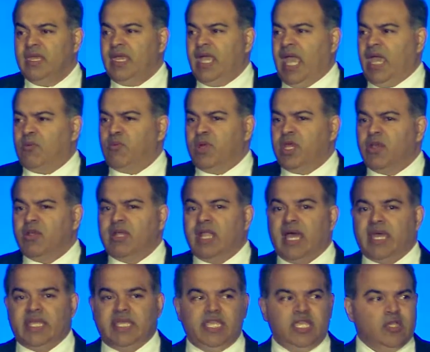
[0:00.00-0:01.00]
And we are
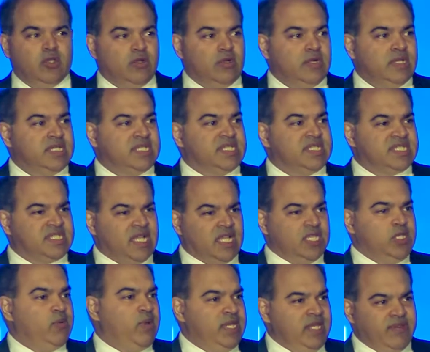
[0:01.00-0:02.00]
not here to sell
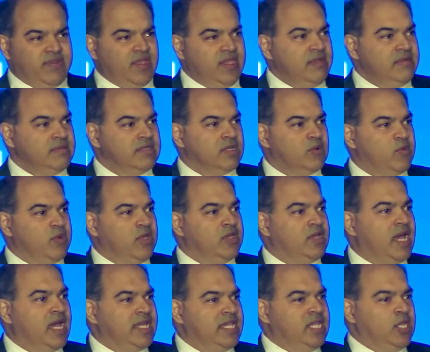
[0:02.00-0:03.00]
you anything. We are
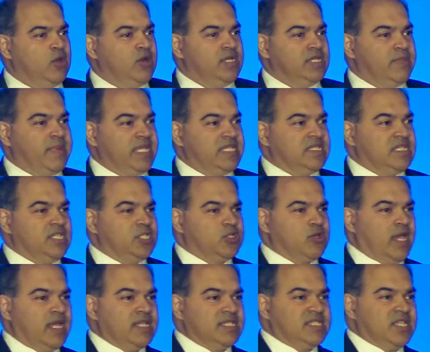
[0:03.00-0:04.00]
not here to basically
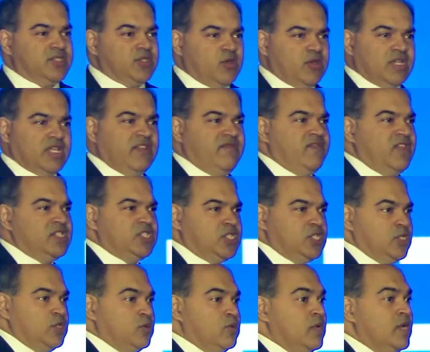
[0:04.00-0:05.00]
try to sit there and convince
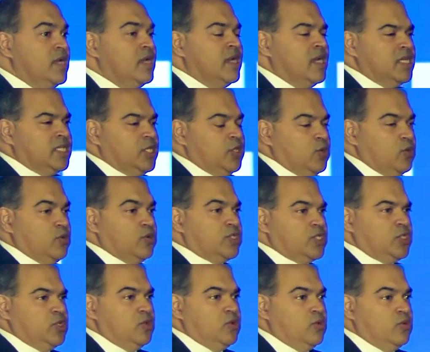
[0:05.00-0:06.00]
you
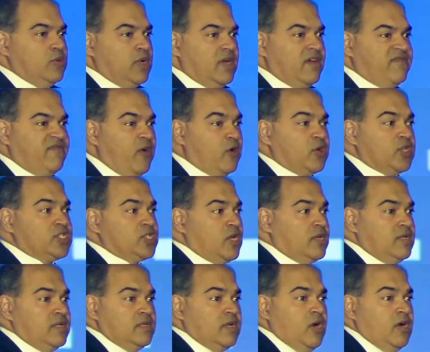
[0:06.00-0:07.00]
to focus
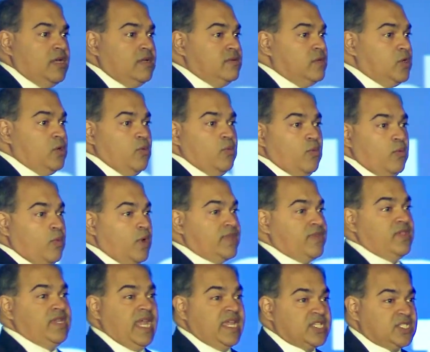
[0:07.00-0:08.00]
on what
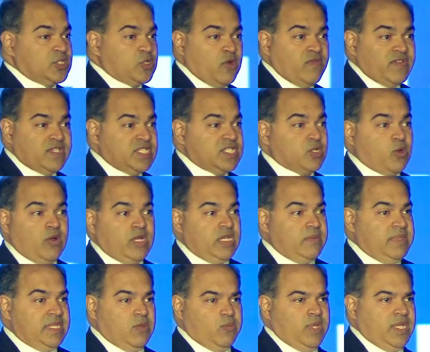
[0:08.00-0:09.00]
the next service is going to
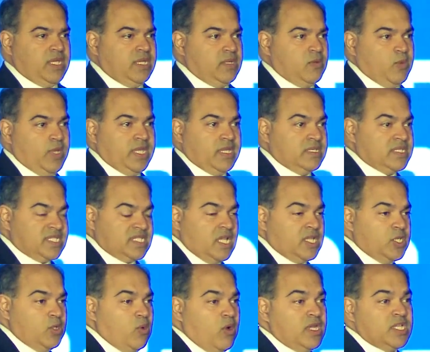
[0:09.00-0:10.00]
be that we can sell
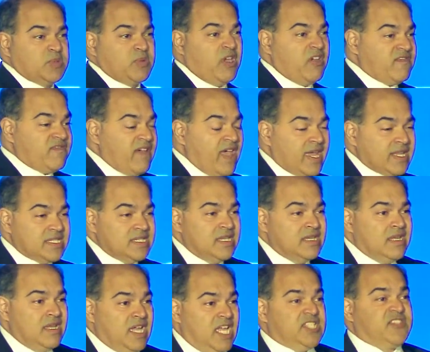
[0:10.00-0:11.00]
you on. As a matter of fact,
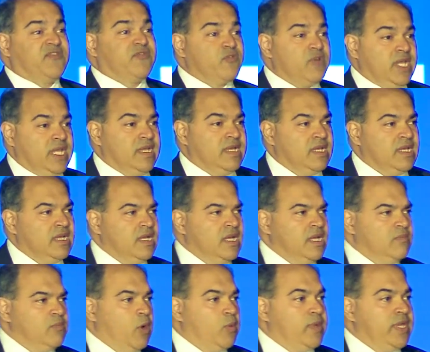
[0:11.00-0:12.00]
it's free.
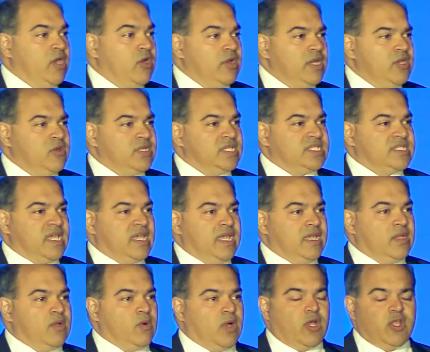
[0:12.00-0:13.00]
But we are here to
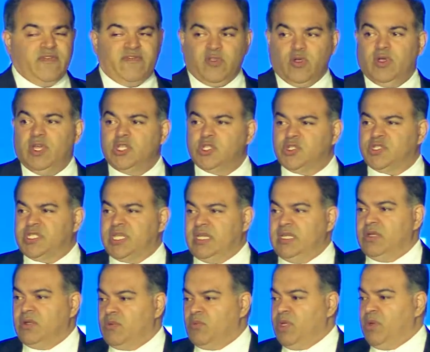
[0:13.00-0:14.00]
say, if you're
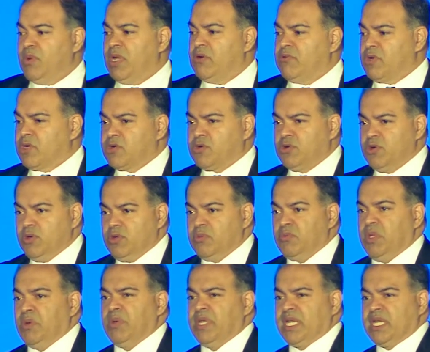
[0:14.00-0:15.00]
interested, we want to recruit,
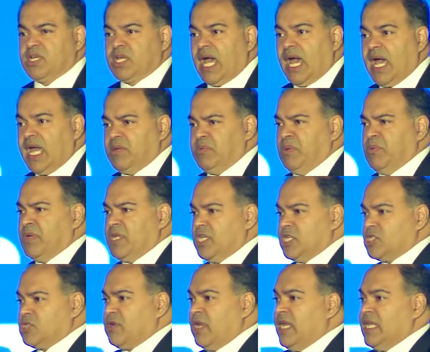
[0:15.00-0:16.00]
we want to guide, we want to
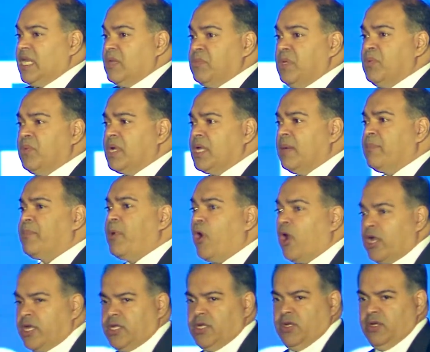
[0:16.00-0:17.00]
train, and we want to
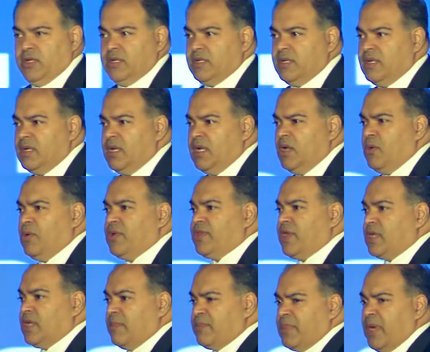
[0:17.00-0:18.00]
partner with
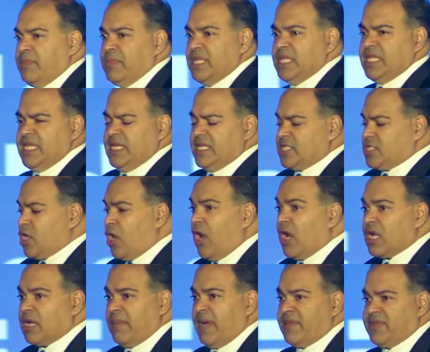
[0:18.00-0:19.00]
an ability to
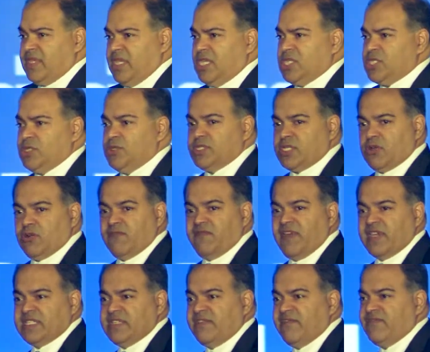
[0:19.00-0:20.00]
talk about the issues that are
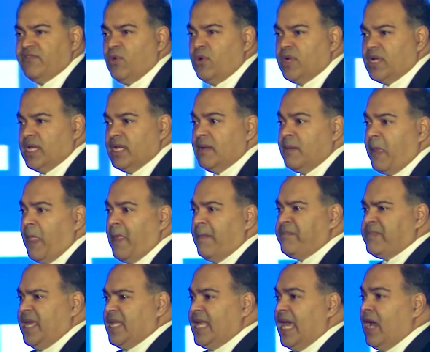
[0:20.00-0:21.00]
affecting Florida
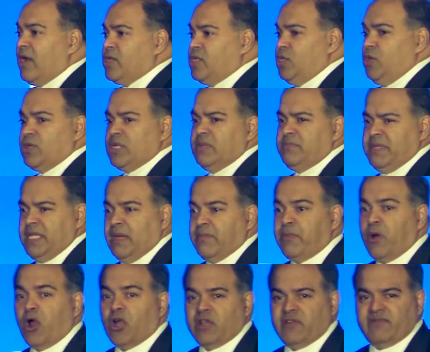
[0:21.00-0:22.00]
and how you can be a
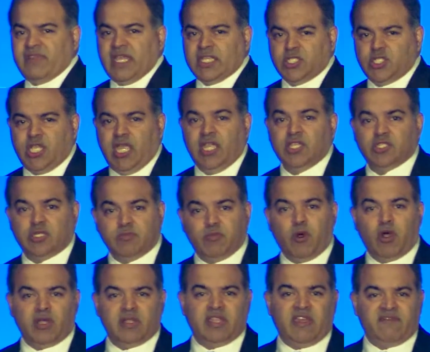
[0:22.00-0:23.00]
part of that change and
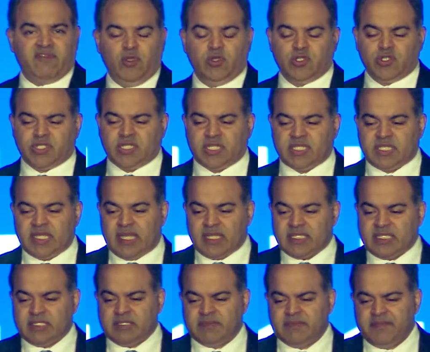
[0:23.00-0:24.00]
part of that future
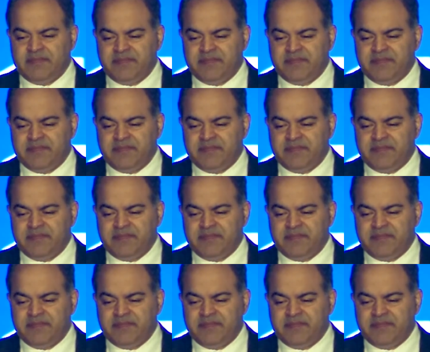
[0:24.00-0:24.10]
success.